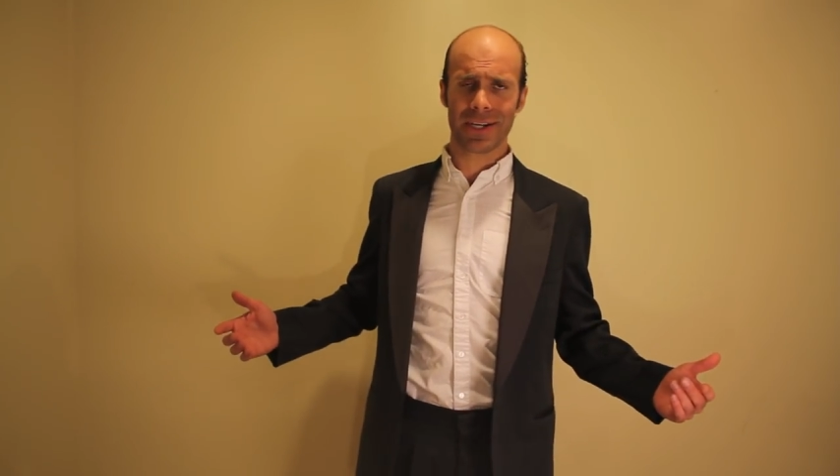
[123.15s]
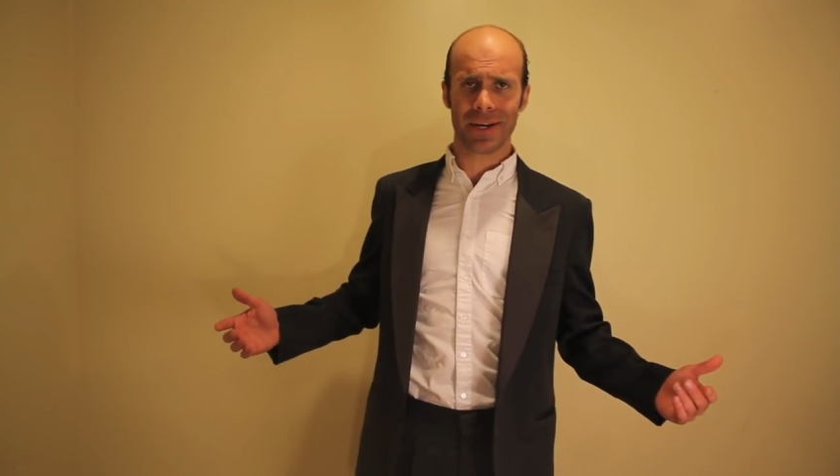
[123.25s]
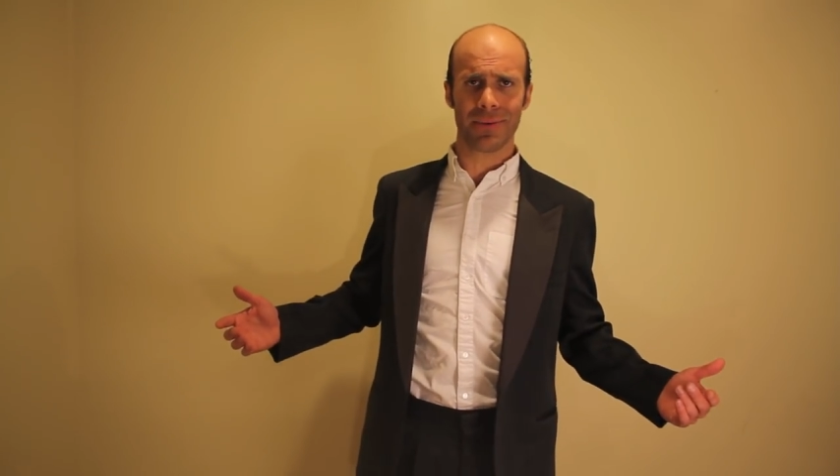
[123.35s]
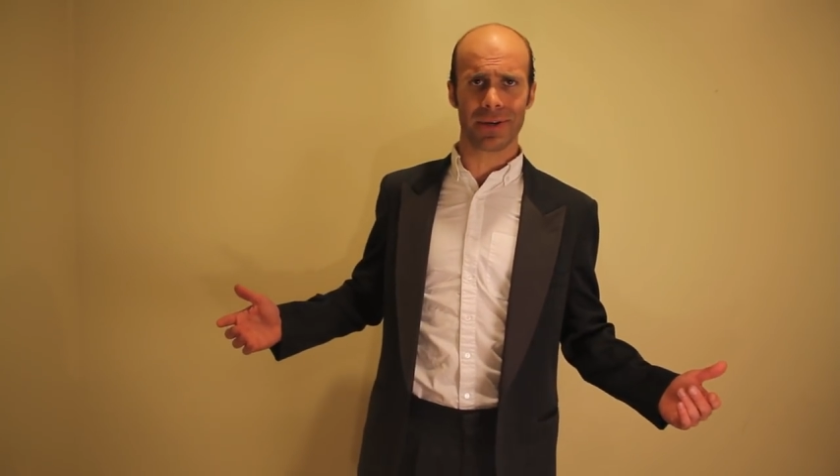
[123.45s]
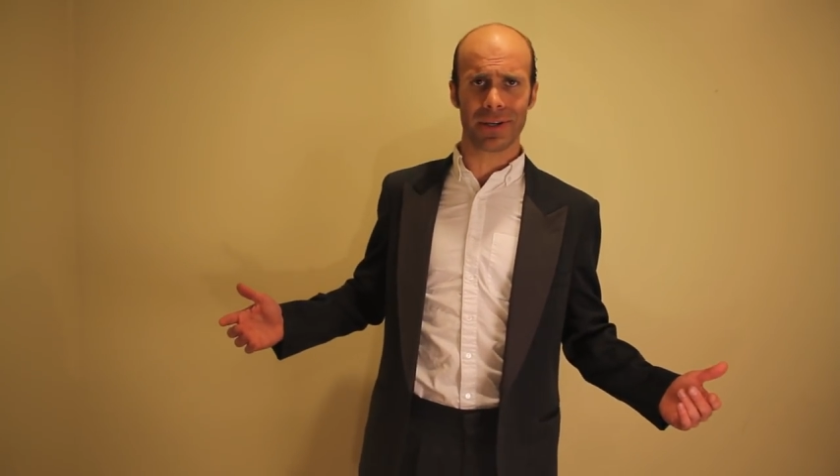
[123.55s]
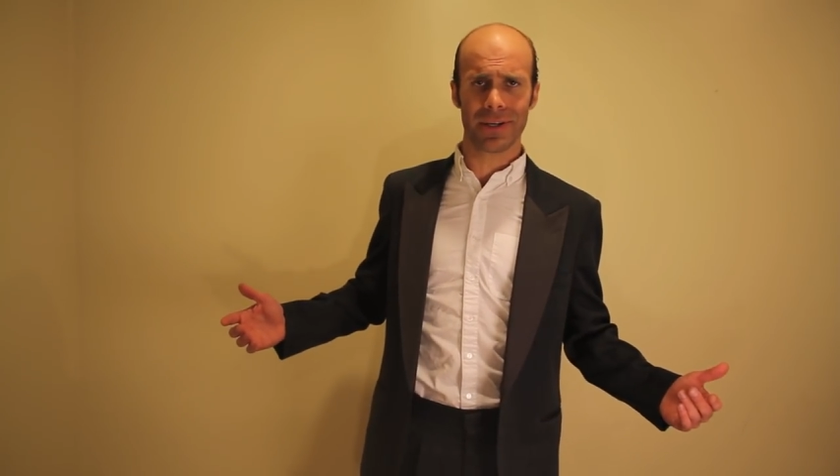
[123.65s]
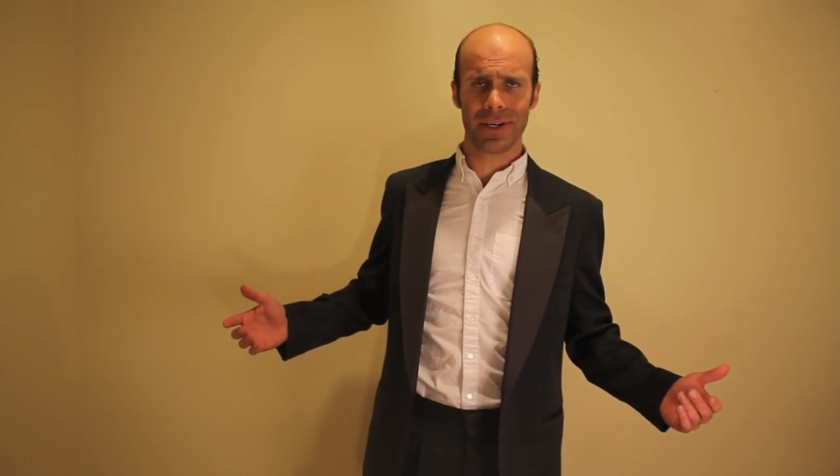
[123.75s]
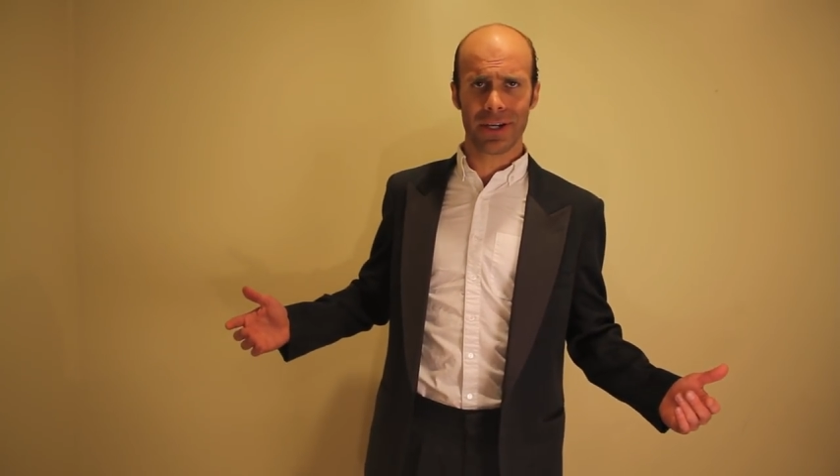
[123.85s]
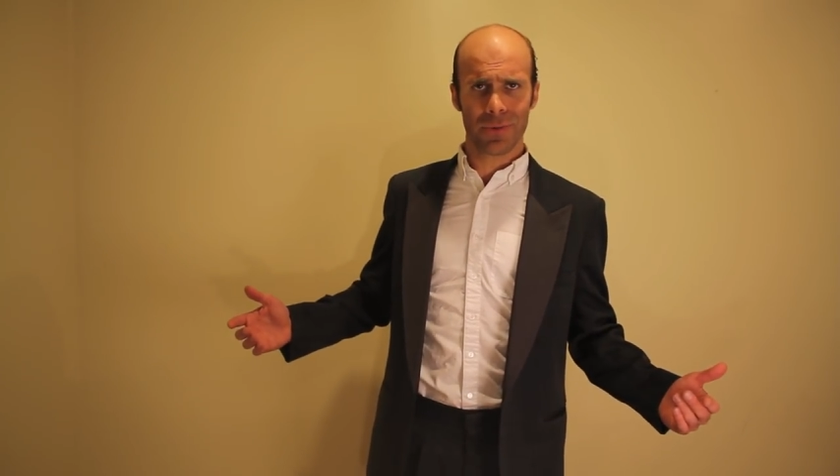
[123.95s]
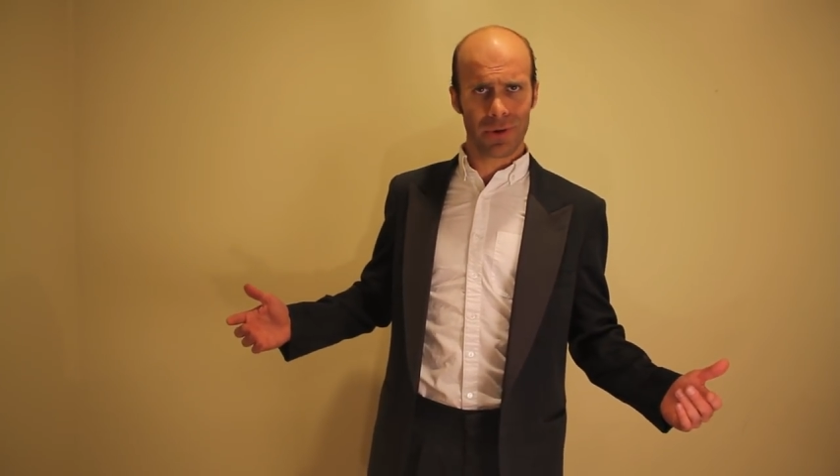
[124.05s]
comedy
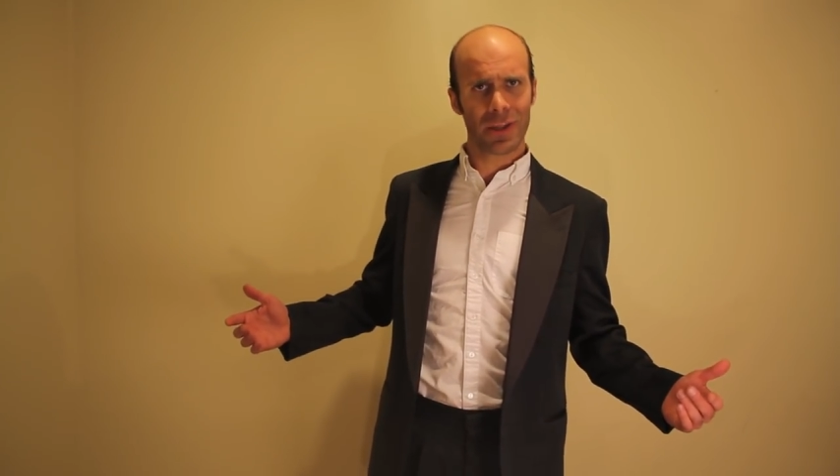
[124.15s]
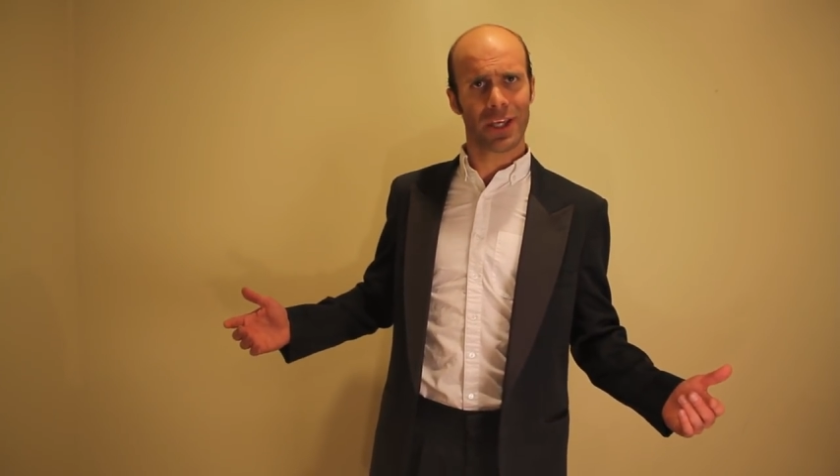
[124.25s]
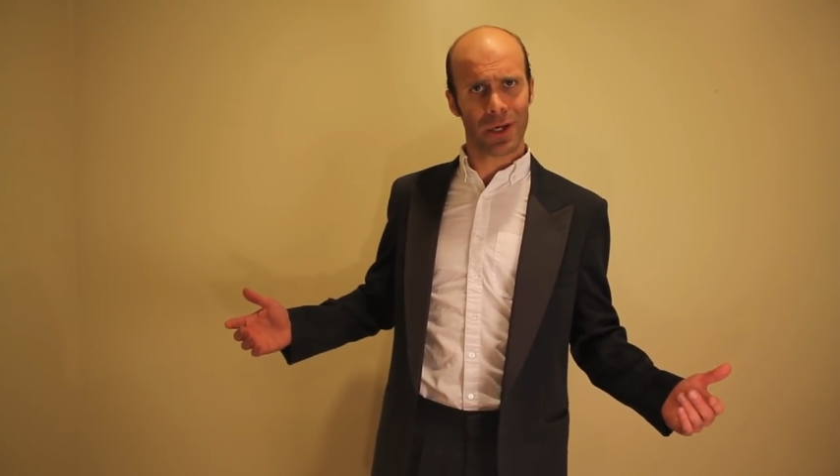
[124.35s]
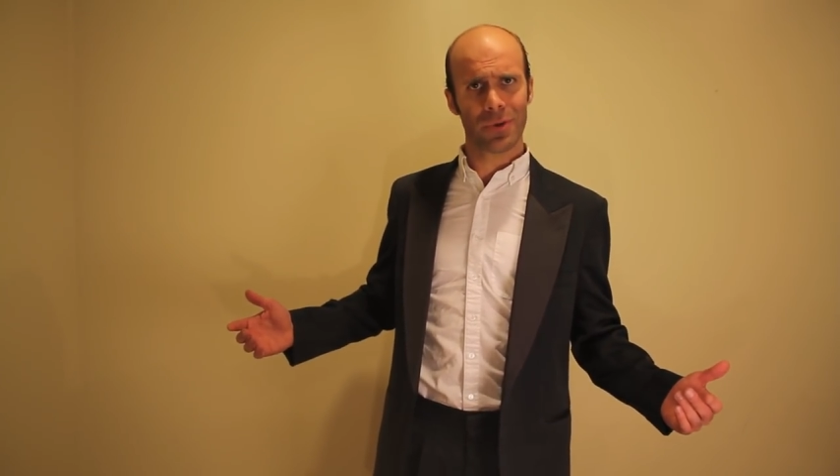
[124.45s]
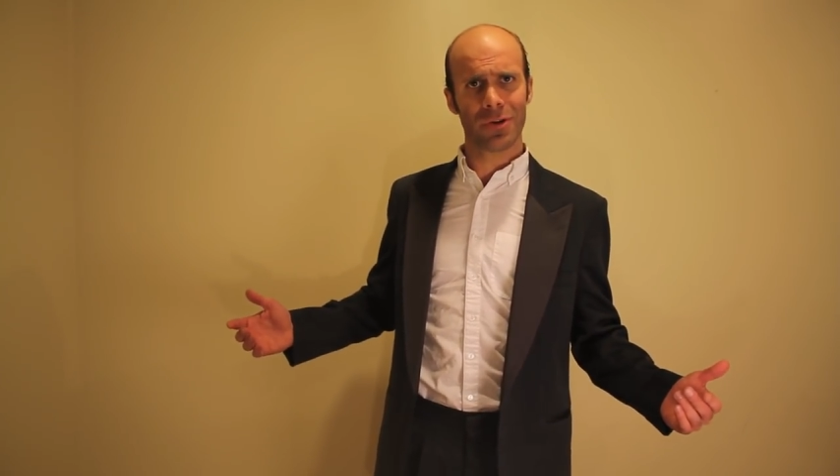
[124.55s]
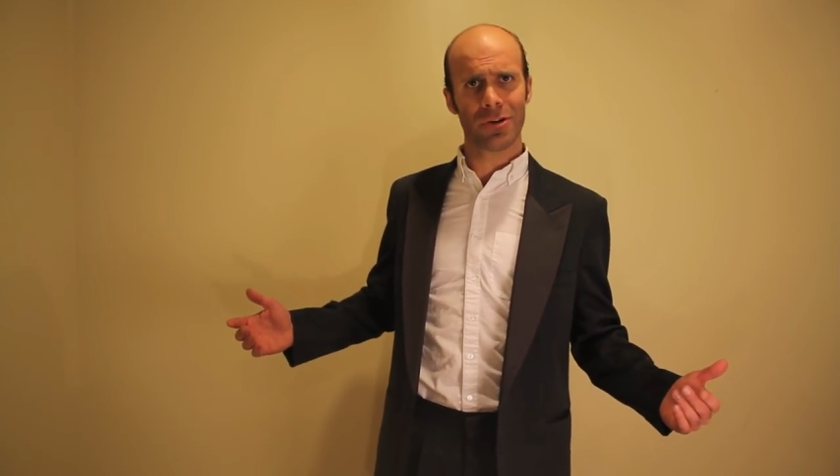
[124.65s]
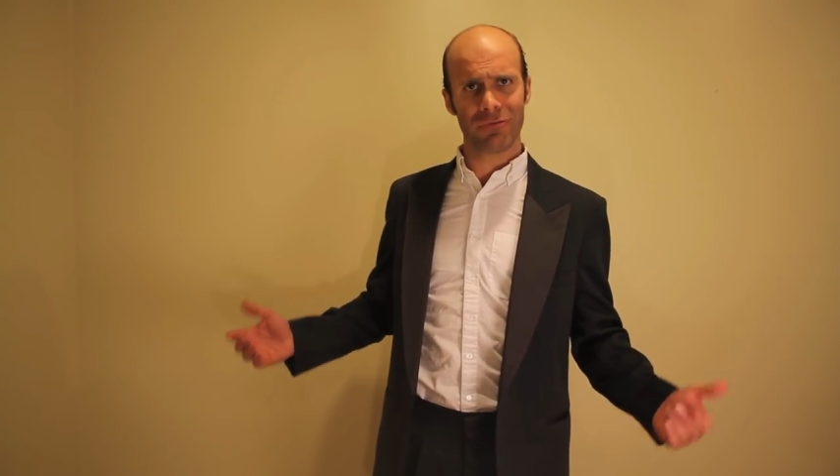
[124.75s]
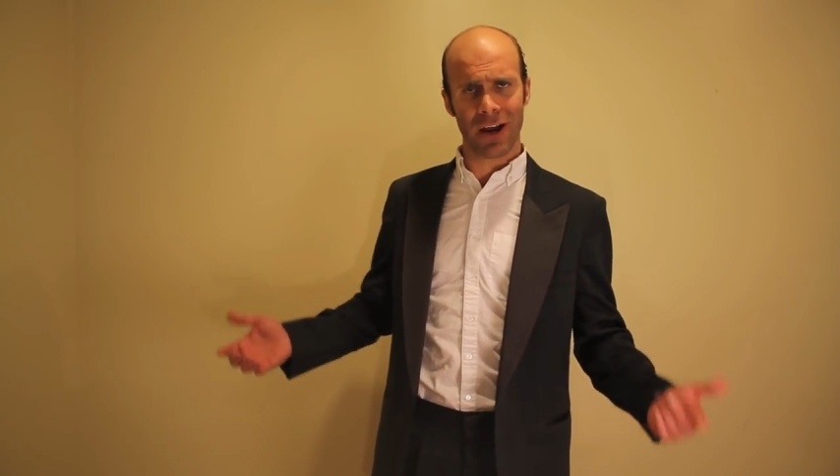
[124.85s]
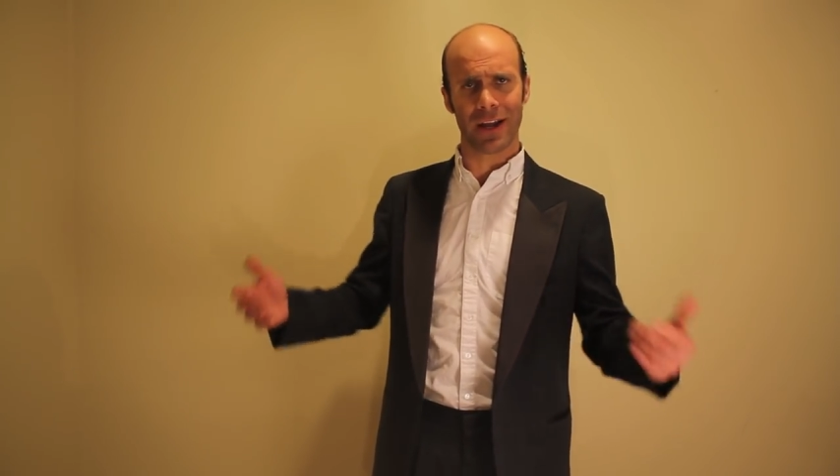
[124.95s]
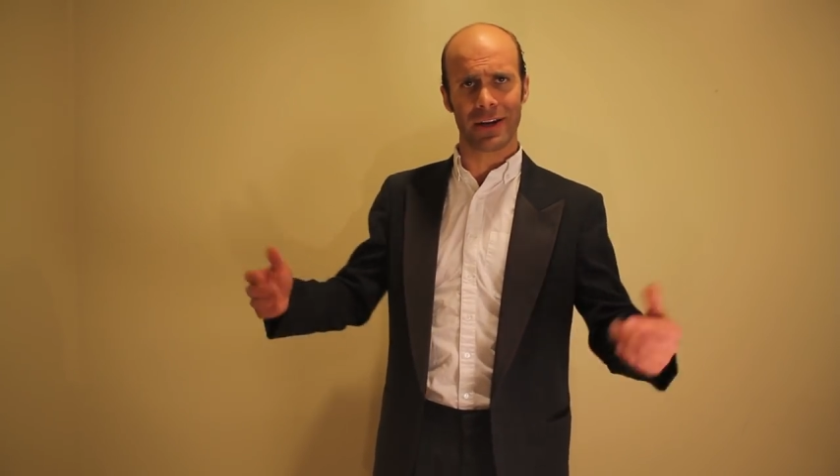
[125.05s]
with Hugh
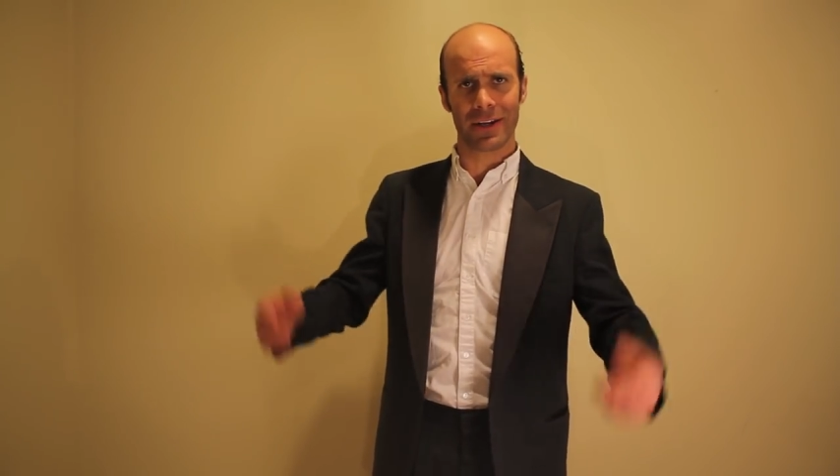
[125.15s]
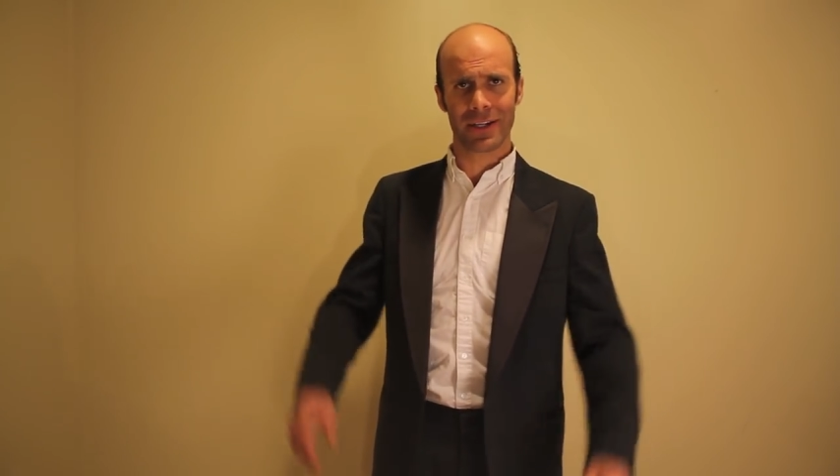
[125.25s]
Grant.